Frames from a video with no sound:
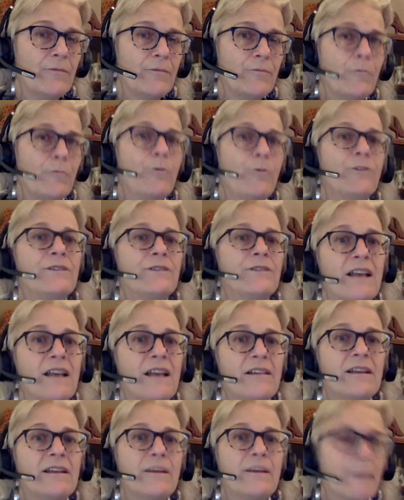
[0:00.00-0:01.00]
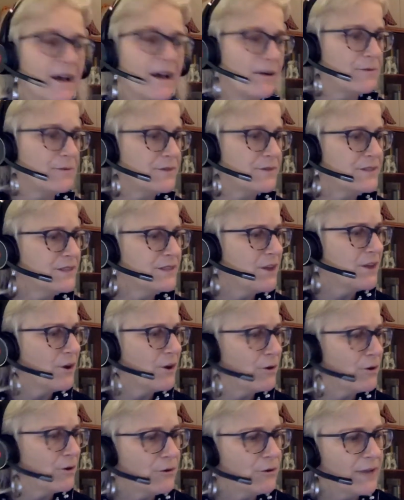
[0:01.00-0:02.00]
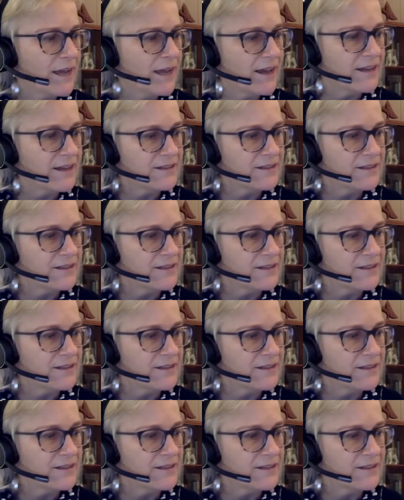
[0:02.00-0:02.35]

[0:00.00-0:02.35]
worth telling about. So you get